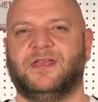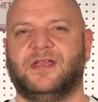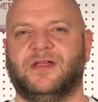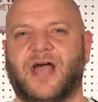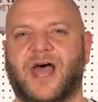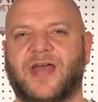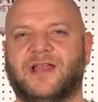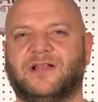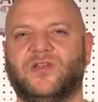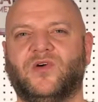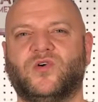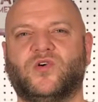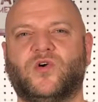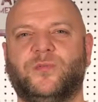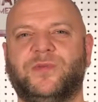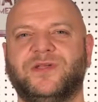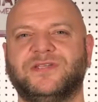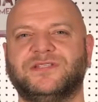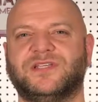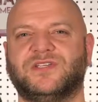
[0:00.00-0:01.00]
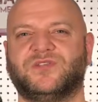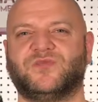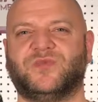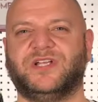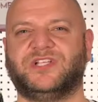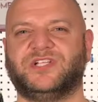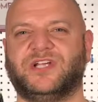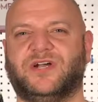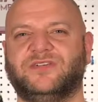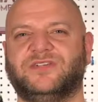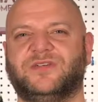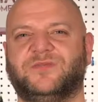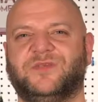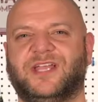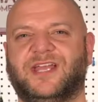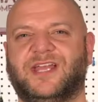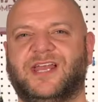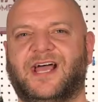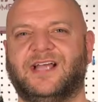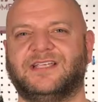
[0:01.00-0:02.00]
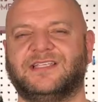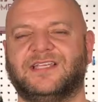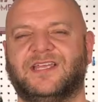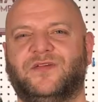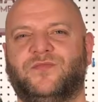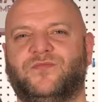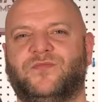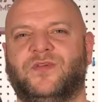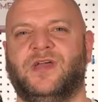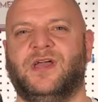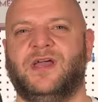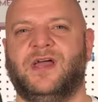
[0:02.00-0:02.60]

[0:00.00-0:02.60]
Had a local business reach out to me and ask if